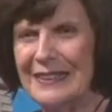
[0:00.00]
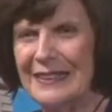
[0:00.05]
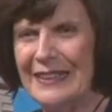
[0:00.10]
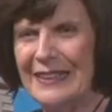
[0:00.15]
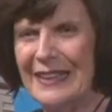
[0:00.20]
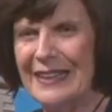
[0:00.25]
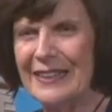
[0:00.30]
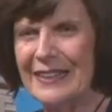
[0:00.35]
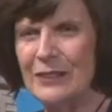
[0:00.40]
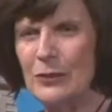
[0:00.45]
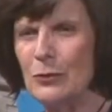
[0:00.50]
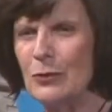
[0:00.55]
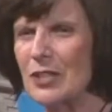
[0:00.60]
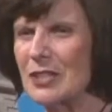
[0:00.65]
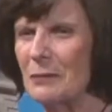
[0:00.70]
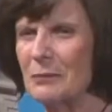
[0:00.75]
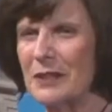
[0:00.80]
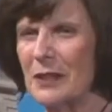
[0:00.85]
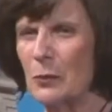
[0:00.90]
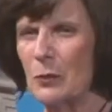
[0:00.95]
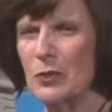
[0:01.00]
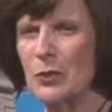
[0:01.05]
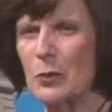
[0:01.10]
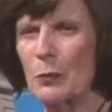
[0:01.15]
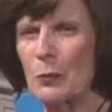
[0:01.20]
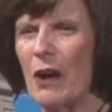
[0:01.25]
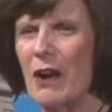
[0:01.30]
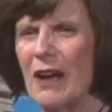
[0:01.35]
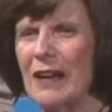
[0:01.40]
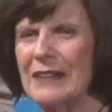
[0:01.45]
and I knew something was
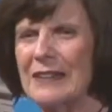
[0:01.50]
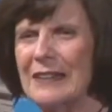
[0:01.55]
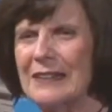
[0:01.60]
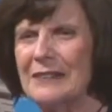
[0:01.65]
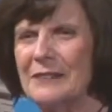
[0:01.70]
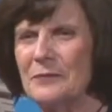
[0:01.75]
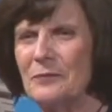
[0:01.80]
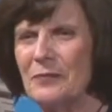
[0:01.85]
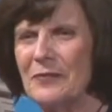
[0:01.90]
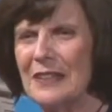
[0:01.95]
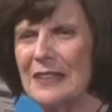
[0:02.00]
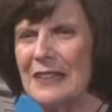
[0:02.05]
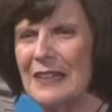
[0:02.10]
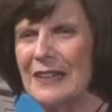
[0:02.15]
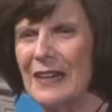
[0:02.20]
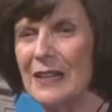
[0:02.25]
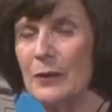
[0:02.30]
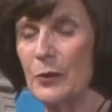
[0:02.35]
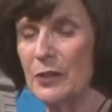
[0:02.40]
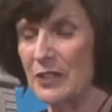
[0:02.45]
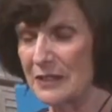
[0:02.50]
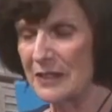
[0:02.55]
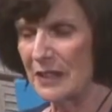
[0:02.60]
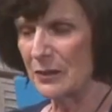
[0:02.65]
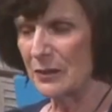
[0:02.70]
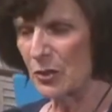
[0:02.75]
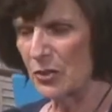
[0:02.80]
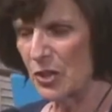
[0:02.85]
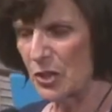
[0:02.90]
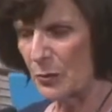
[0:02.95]
wrong. I went to
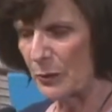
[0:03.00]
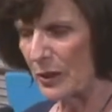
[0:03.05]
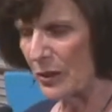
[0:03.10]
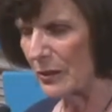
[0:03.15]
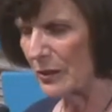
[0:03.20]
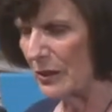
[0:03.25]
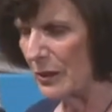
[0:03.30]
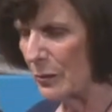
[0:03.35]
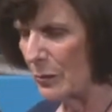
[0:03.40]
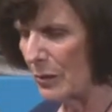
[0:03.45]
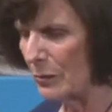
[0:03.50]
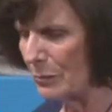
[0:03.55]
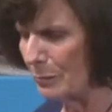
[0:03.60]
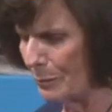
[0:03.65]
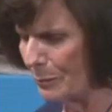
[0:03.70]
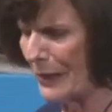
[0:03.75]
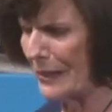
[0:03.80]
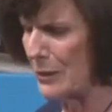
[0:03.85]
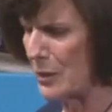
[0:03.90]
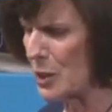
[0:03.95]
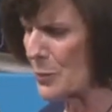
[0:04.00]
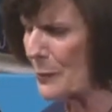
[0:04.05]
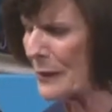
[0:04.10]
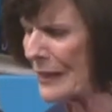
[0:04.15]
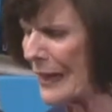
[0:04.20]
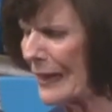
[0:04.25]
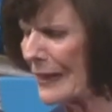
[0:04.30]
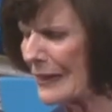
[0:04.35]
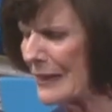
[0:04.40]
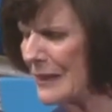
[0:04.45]
Dr. Streeter and my husband
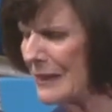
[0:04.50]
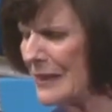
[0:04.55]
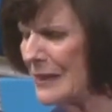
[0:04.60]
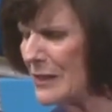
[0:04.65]
and I, and he